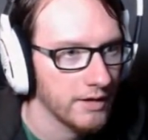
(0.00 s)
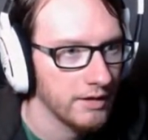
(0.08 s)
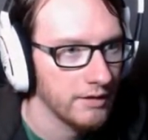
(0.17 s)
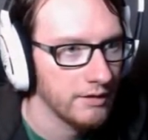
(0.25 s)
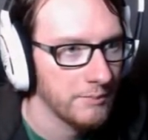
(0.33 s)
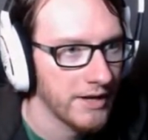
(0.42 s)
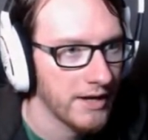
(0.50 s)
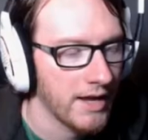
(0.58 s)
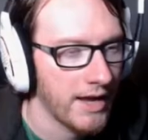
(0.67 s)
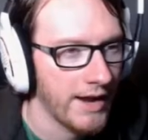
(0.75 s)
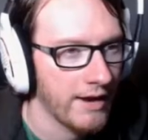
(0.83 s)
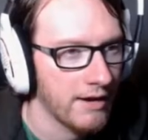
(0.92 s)
a little bit
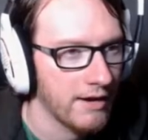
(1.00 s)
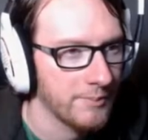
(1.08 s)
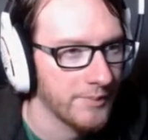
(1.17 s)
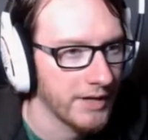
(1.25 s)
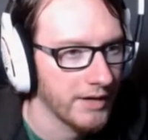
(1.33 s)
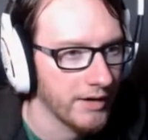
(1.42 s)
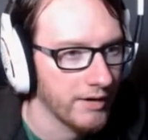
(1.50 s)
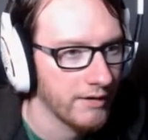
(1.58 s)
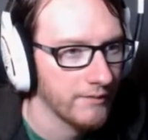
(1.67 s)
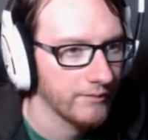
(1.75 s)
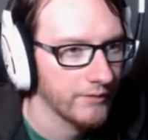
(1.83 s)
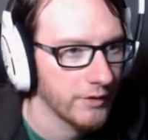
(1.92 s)
higher up
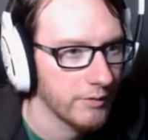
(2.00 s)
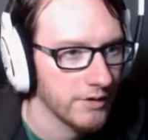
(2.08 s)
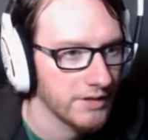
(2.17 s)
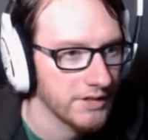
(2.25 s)
here, towards the